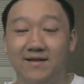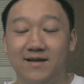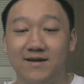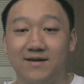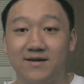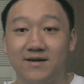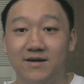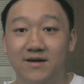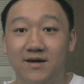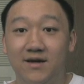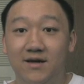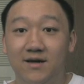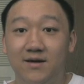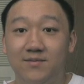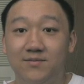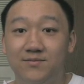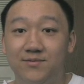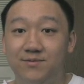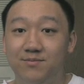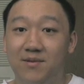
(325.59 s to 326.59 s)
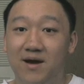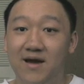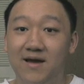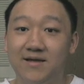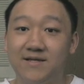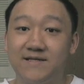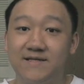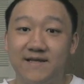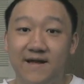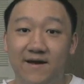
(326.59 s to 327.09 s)
Like my
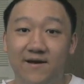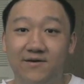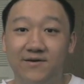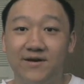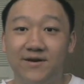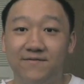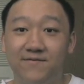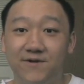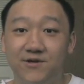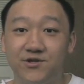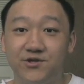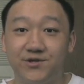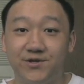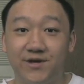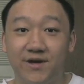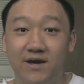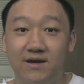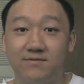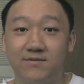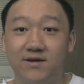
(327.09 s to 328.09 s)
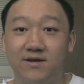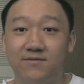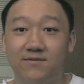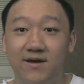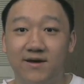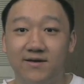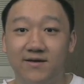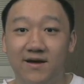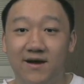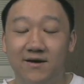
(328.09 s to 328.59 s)
standard definition camera
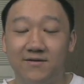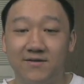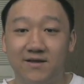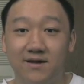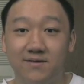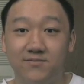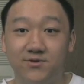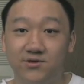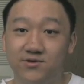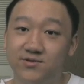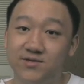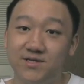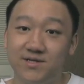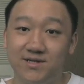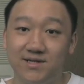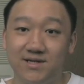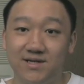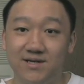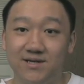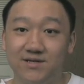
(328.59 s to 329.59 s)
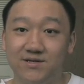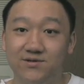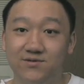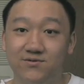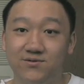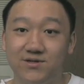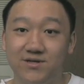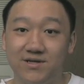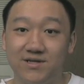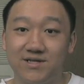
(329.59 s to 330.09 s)
right now that I'm using is
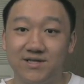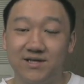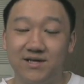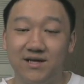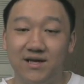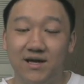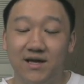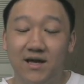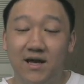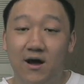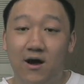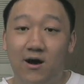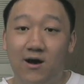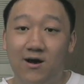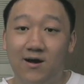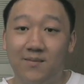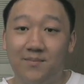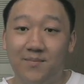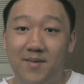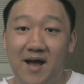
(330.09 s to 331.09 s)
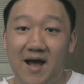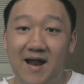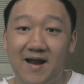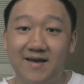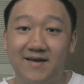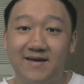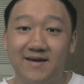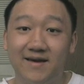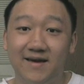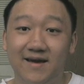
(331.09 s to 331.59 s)
using
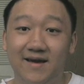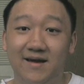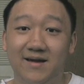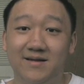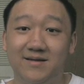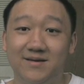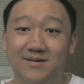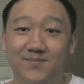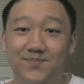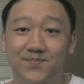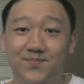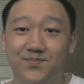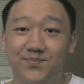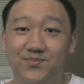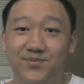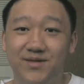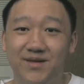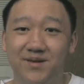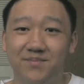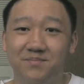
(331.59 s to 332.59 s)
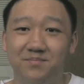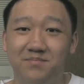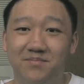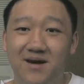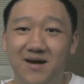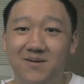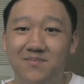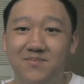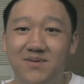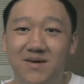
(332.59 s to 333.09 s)
automatic, and it
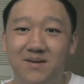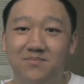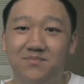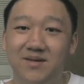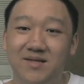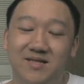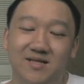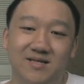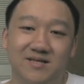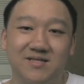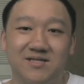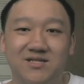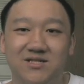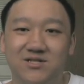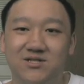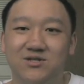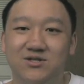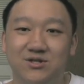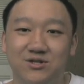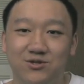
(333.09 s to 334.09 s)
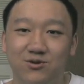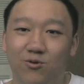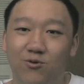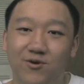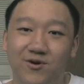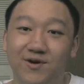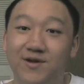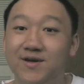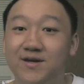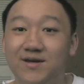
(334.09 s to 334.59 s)
might be a bit
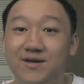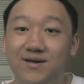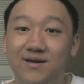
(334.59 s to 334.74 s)
distorted.